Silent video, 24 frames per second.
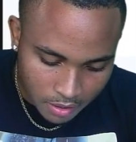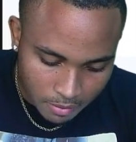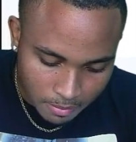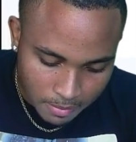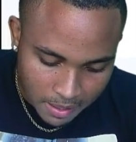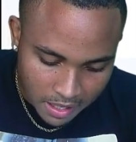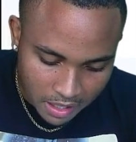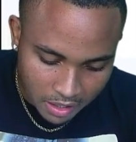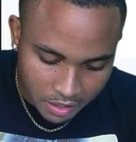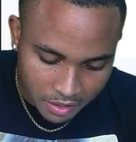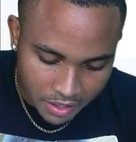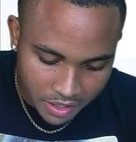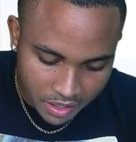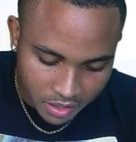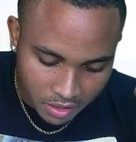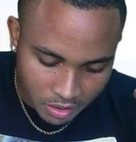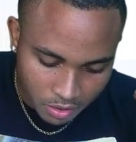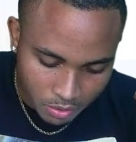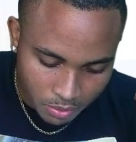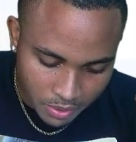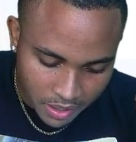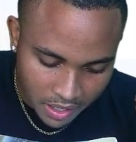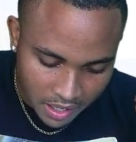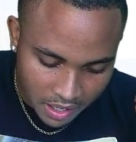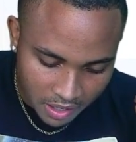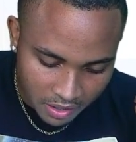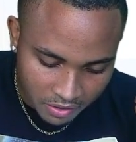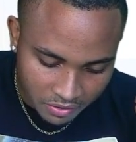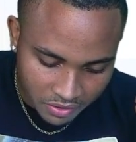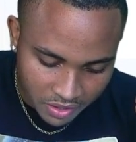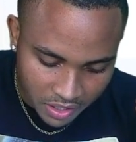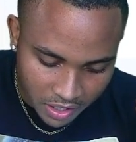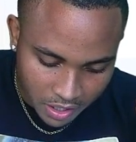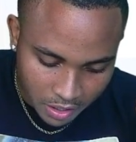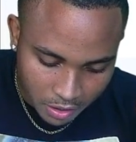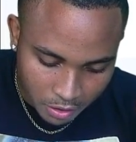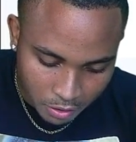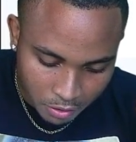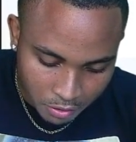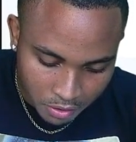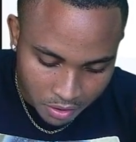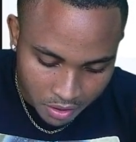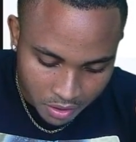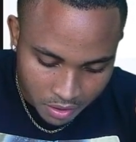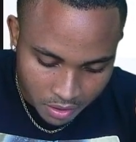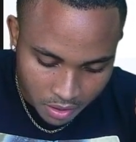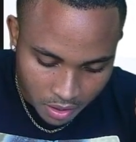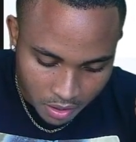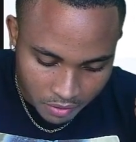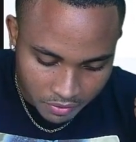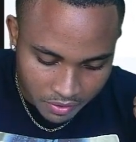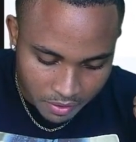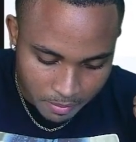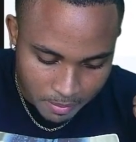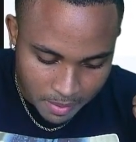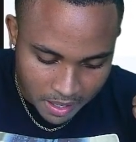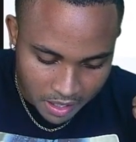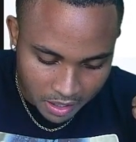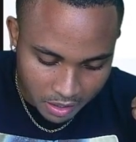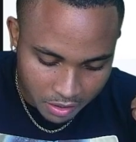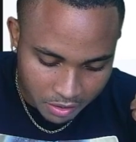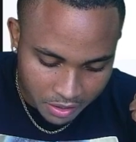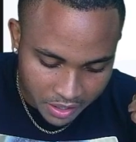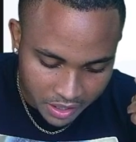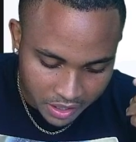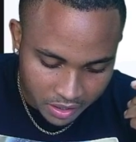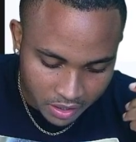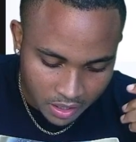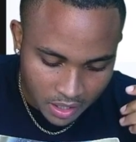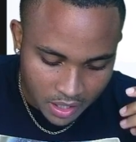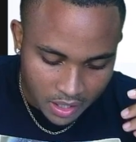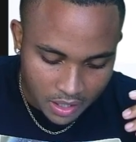bank rate? So we have the increase of the bank rate.